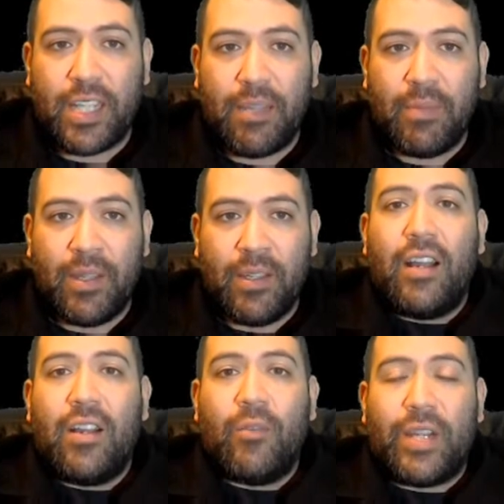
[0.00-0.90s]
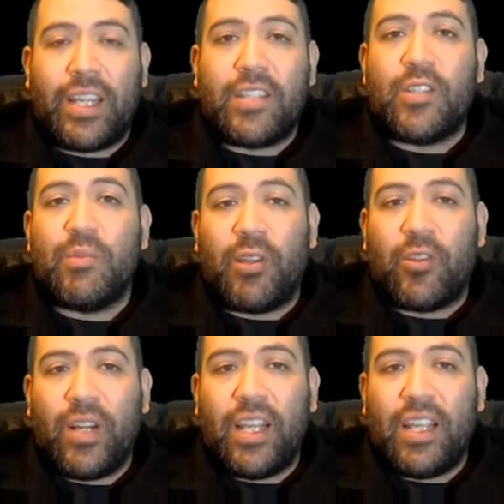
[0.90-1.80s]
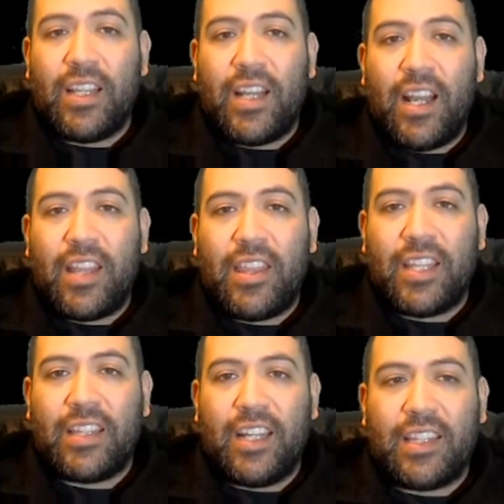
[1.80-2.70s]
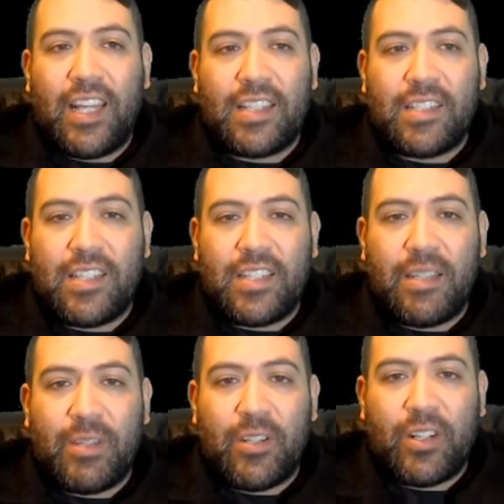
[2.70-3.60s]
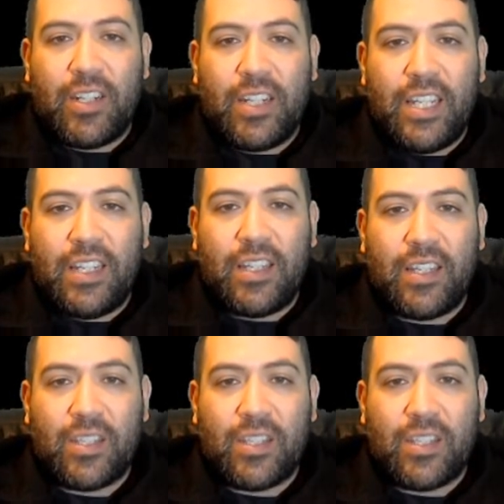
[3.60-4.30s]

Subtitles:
team. When you get to 2.3, I think that that's the team that you're going to need.